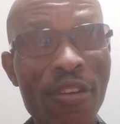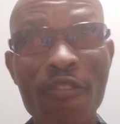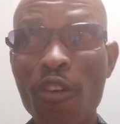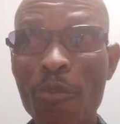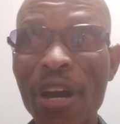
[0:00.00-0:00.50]

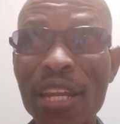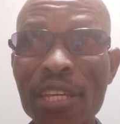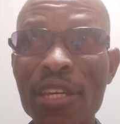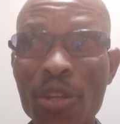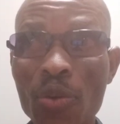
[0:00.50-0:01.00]

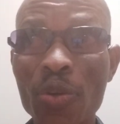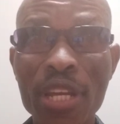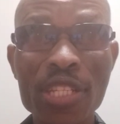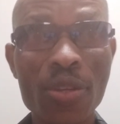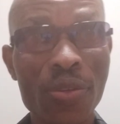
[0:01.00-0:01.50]
formerly known
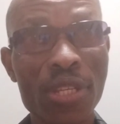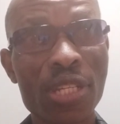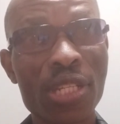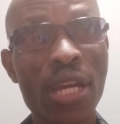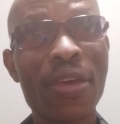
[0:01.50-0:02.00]
as
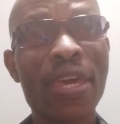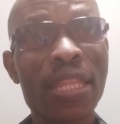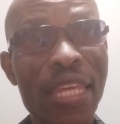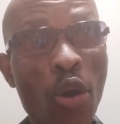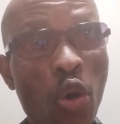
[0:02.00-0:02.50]
Rhodesia,
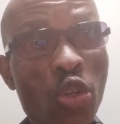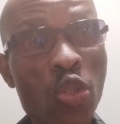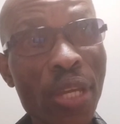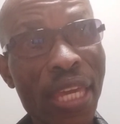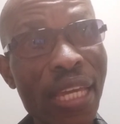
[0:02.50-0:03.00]
they
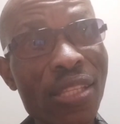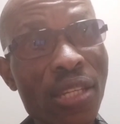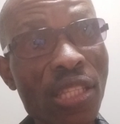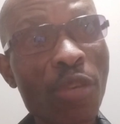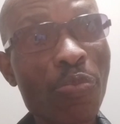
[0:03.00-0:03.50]
also gained
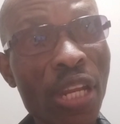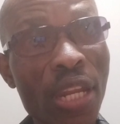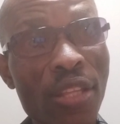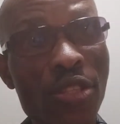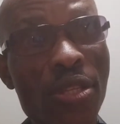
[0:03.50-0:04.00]

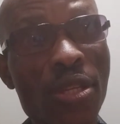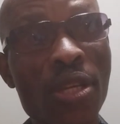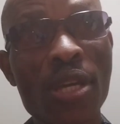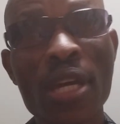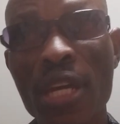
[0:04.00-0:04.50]

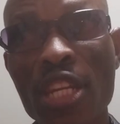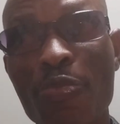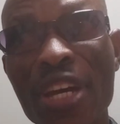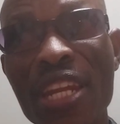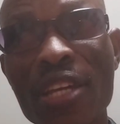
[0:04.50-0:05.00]

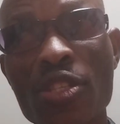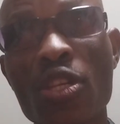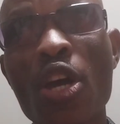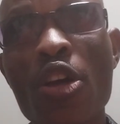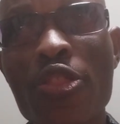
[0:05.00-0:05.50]

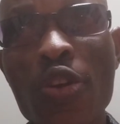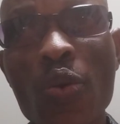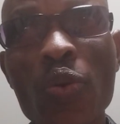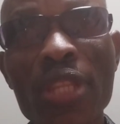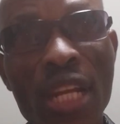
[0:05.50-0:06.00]
independence
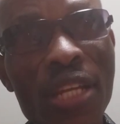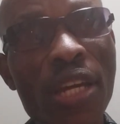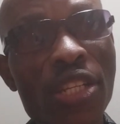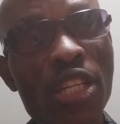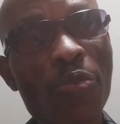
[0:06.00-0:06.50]
through the
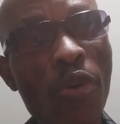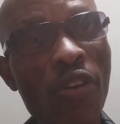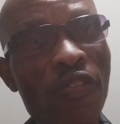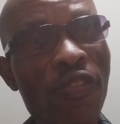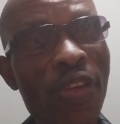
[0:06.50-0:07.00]
leadership
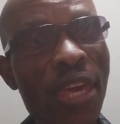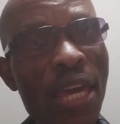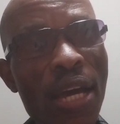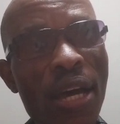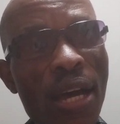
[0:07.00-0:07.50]
of
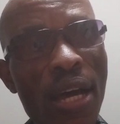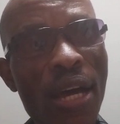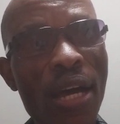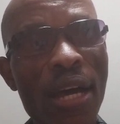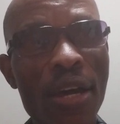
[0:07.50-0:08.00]

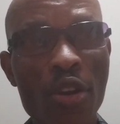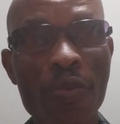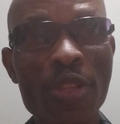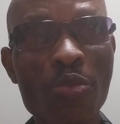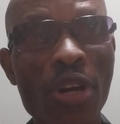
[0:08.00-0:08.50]

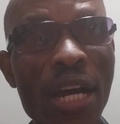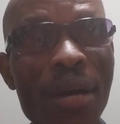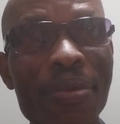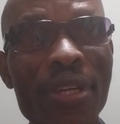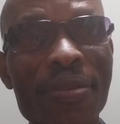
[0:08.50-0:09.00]
Robert
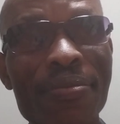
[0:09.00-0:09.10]
Mugabe.